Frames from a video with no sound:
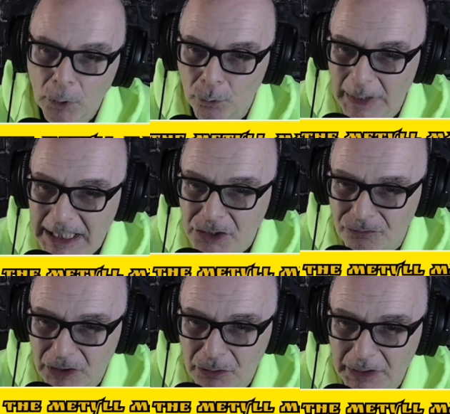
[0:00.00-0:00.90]
Range,
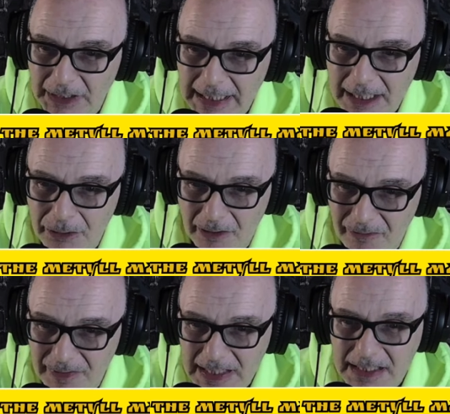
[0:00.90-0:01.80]
flow, and layout
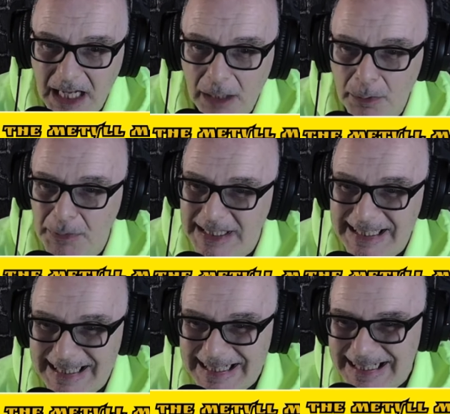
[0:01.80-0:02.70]
of this album is
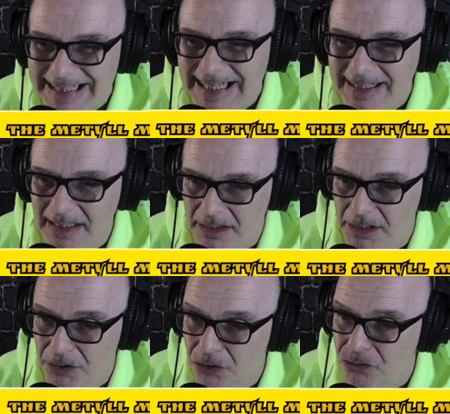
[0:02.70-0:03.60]
consistent,
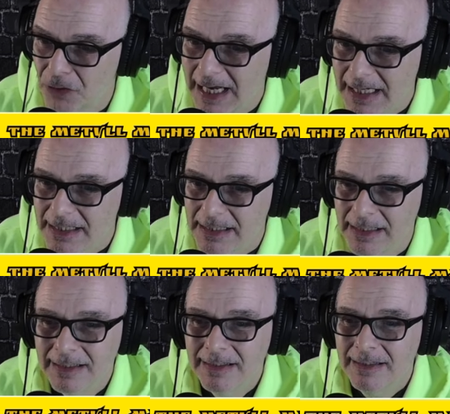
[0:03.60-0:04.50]
and their tracks
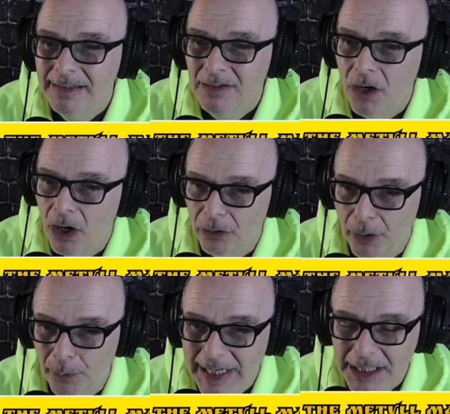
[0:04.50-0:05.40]

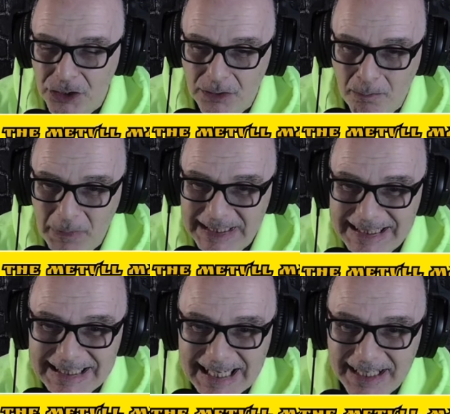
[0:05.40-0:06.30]
are arranged
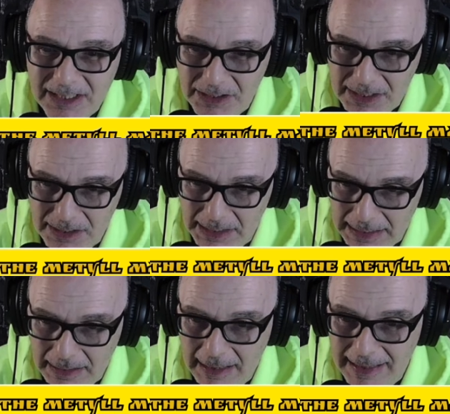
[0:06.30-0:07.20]

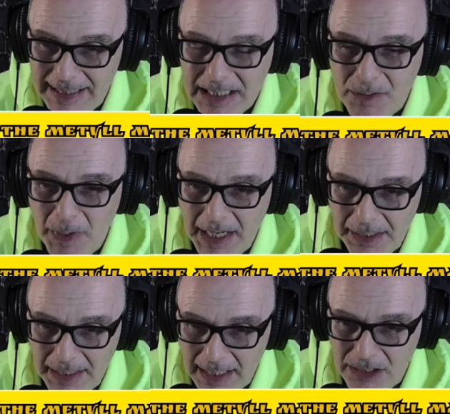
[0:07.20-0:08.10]
meticulously. This
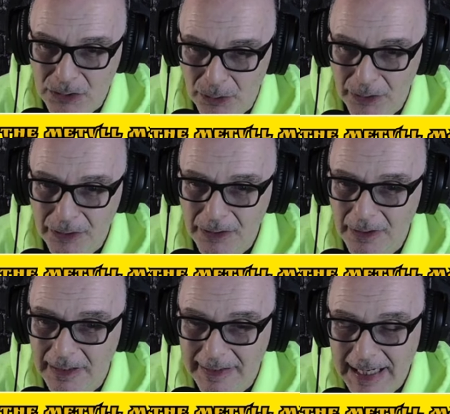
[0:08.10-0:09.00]
band,
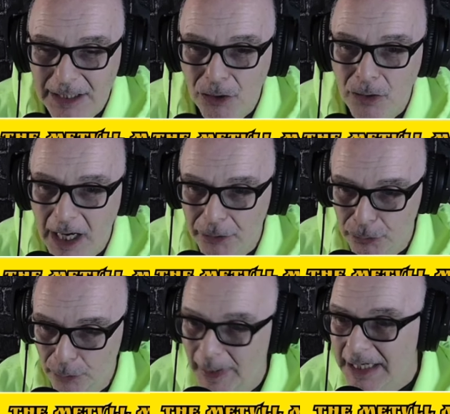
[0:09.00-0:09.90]
Exhorder, they know how
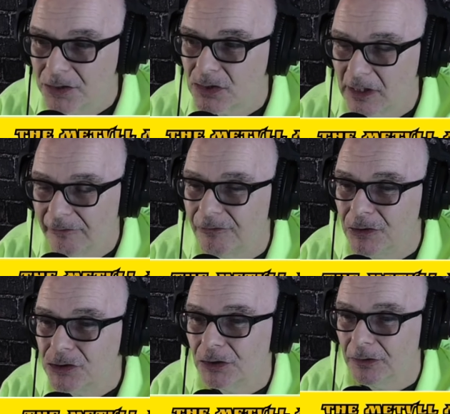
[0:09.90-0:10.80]
to arrange stuff
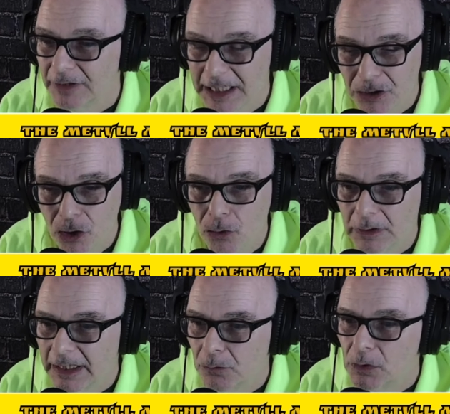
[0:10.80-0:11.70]
for sure. They know
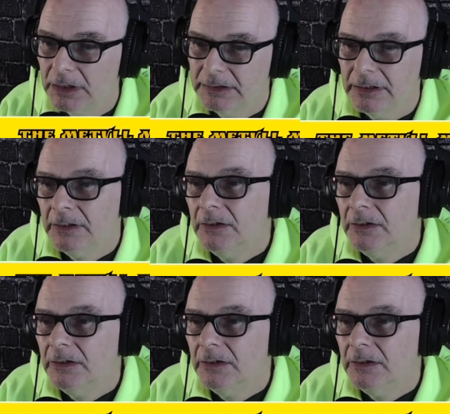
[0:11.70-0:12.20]
what they want.